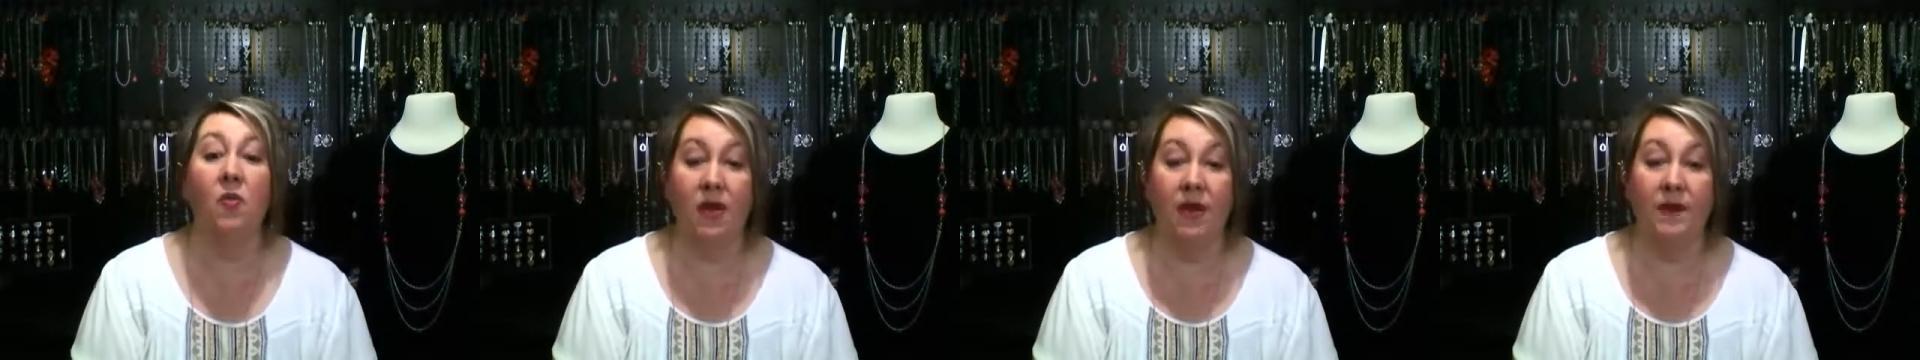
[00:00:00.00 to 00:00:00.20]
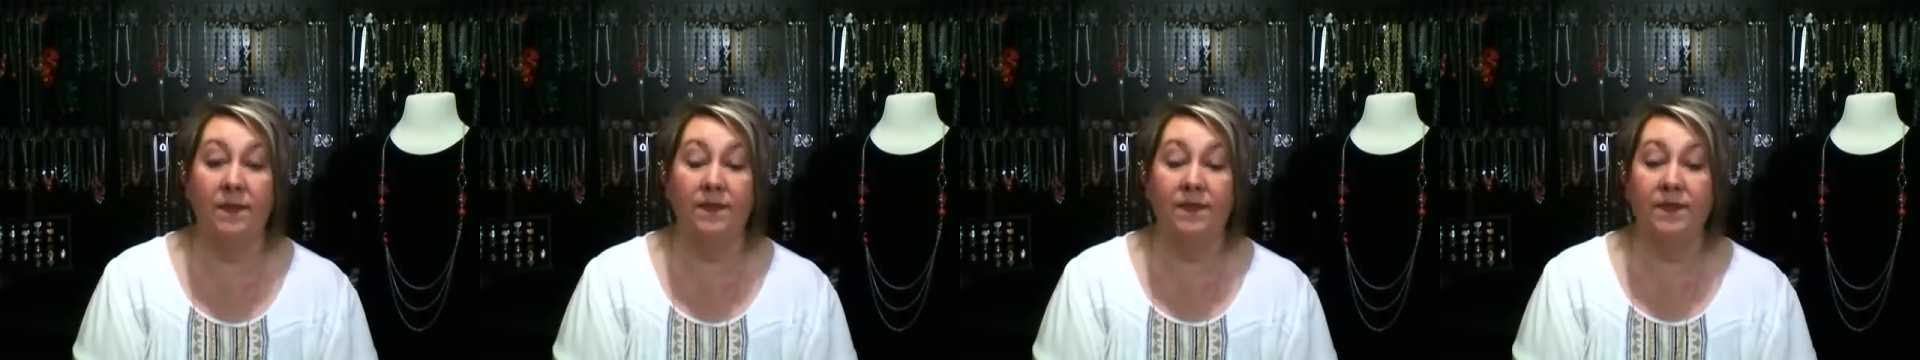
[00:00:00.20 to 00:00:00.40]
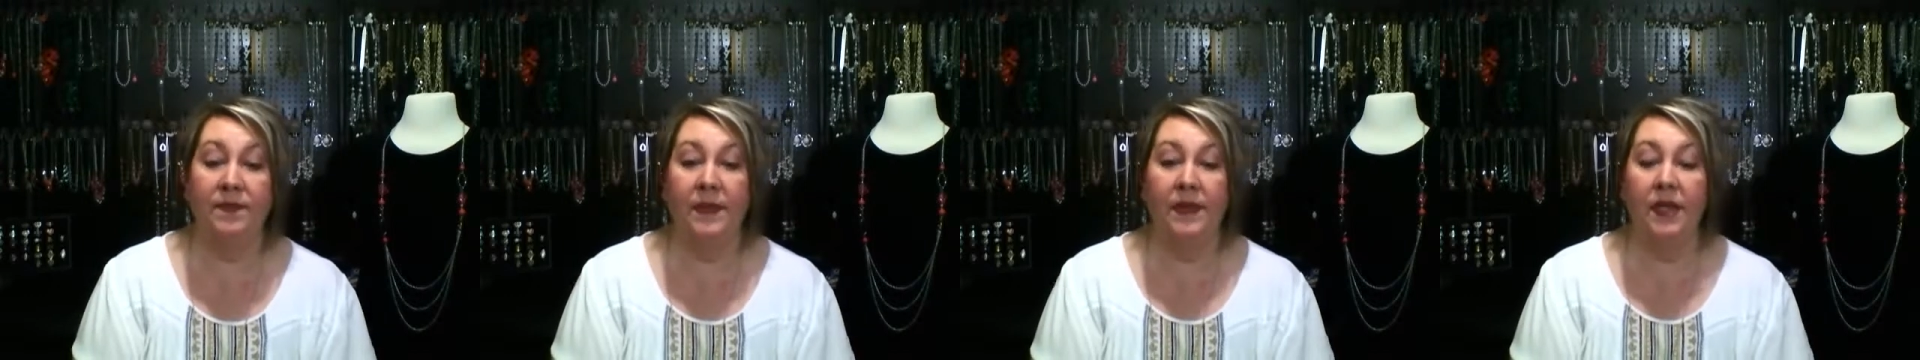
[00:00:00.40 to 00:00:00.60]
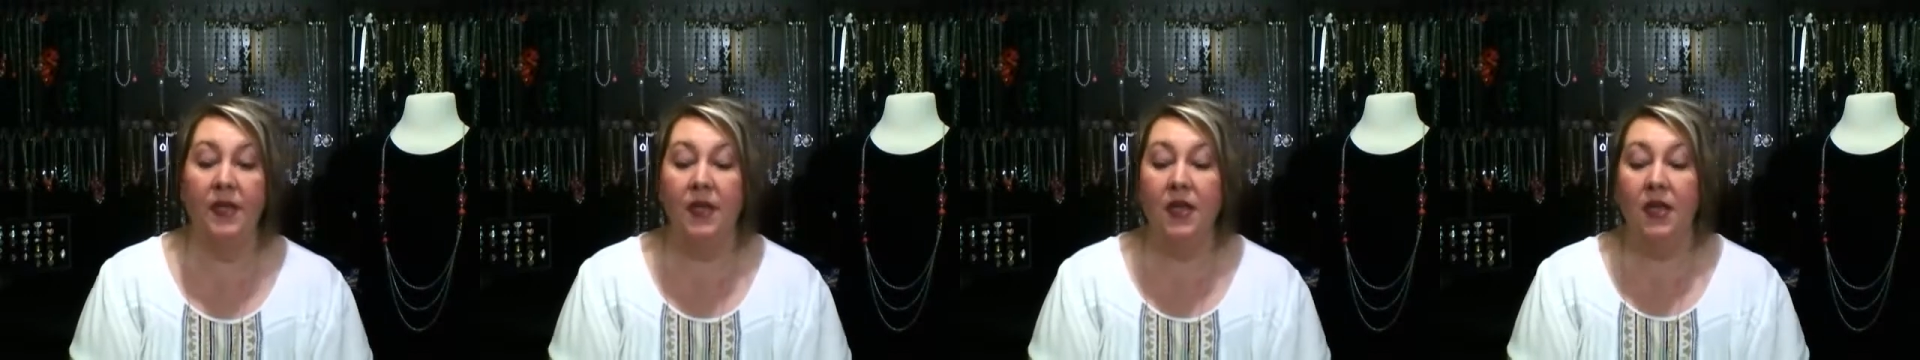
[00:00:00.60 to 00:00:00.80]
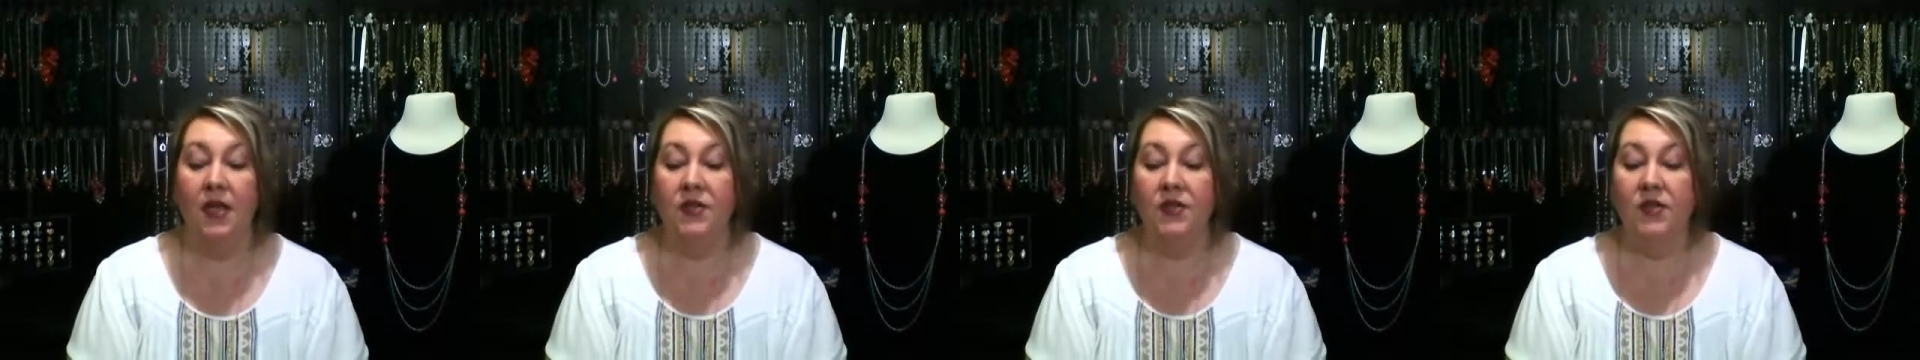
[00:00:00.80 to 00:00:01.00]
on.
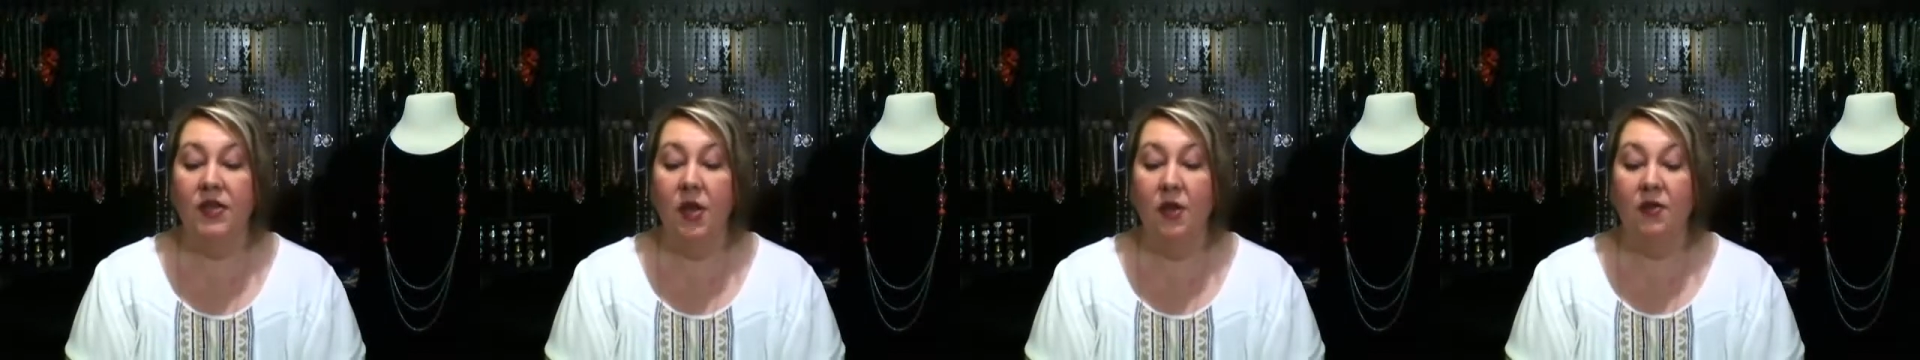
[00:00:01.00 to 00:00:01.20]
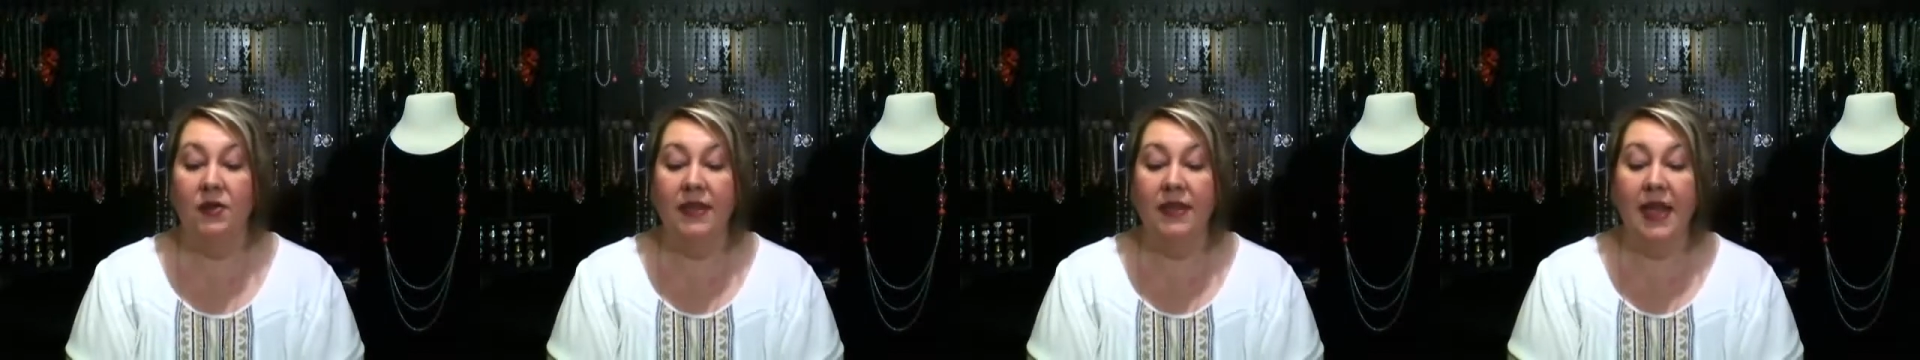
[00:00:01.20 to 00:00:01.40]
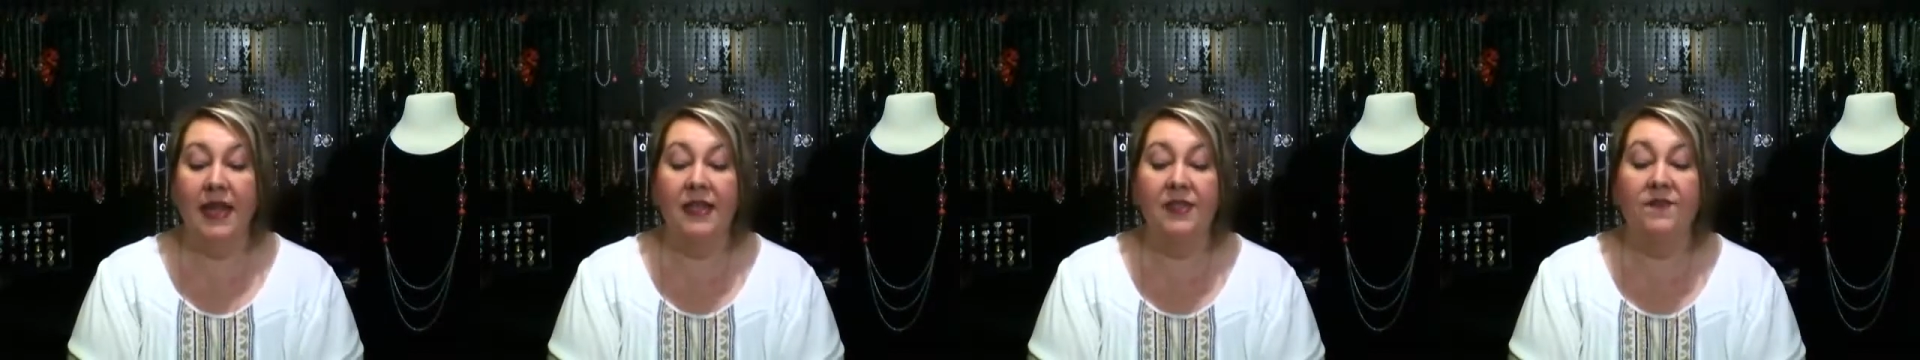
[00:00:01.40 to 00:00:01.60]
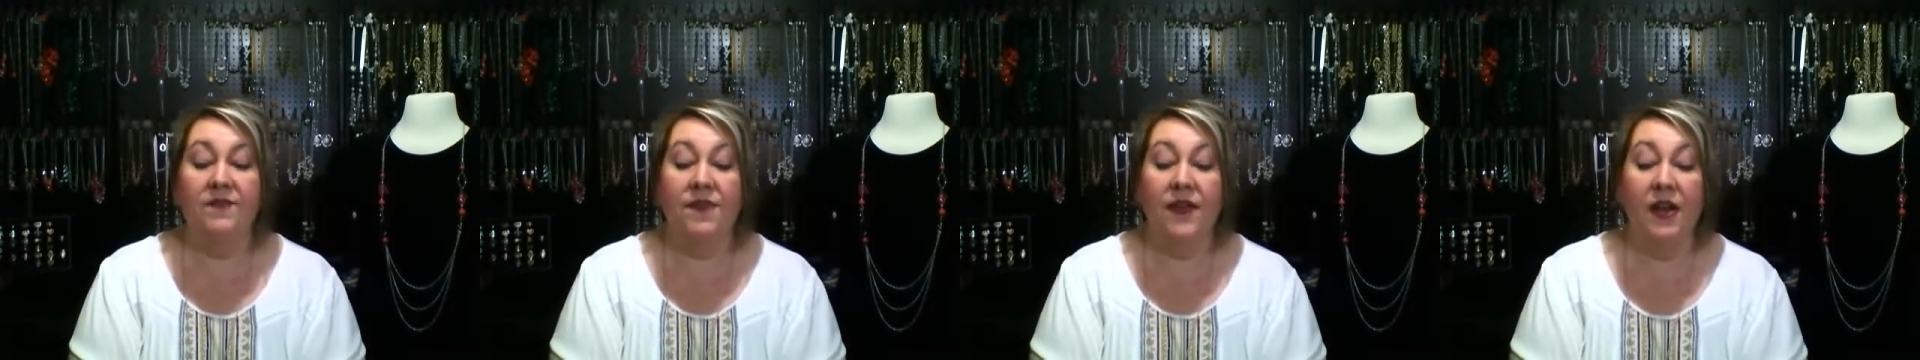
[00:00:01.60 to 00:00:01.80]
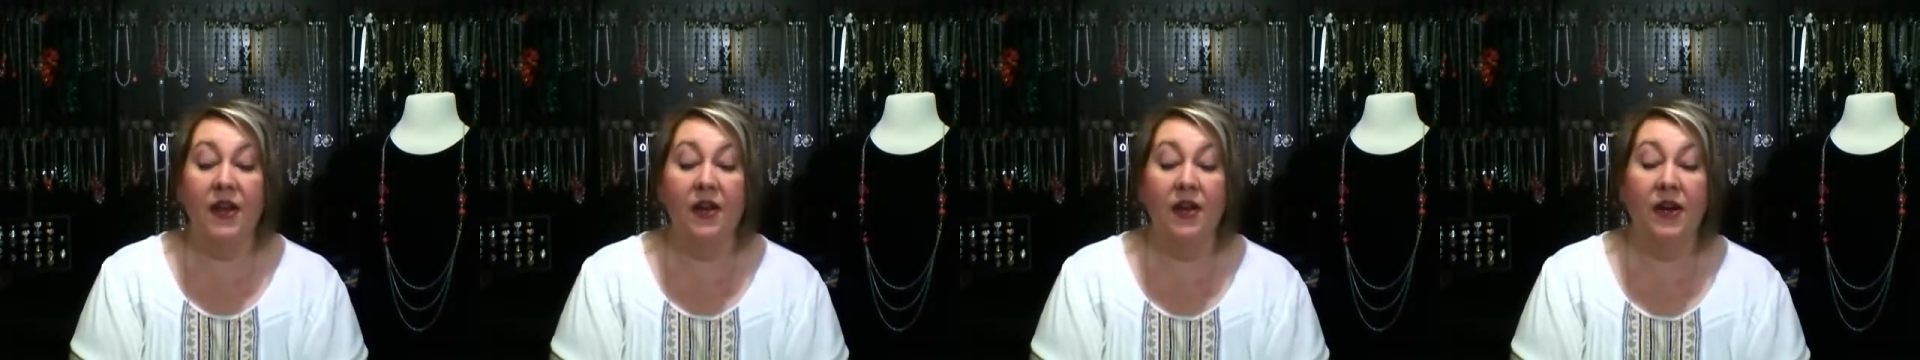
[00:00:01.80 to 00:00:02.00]
So that's
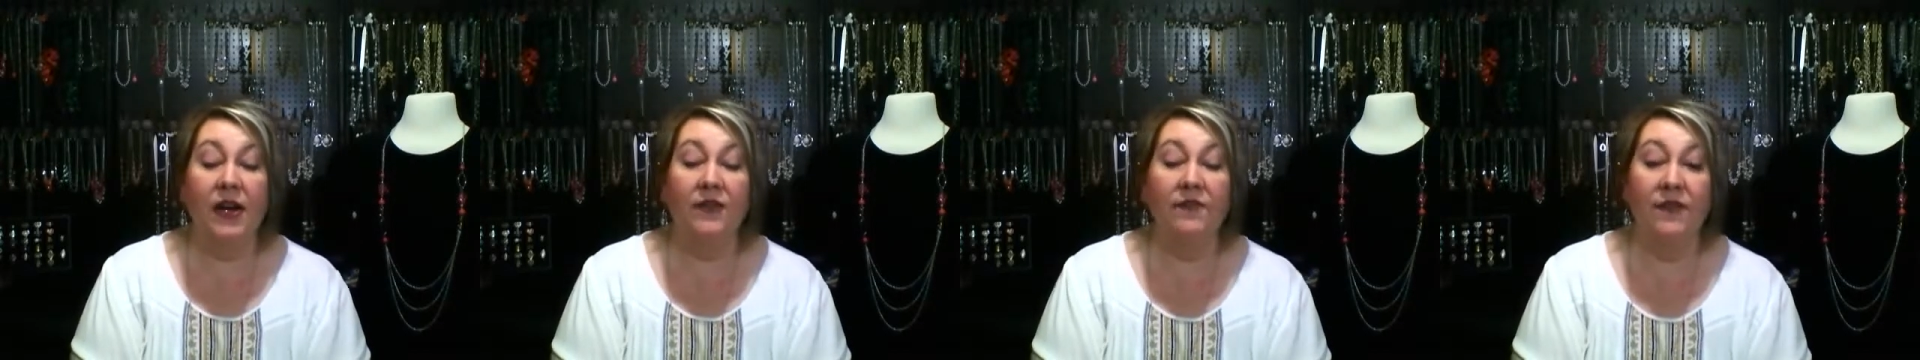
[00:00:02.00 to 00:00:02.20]
very,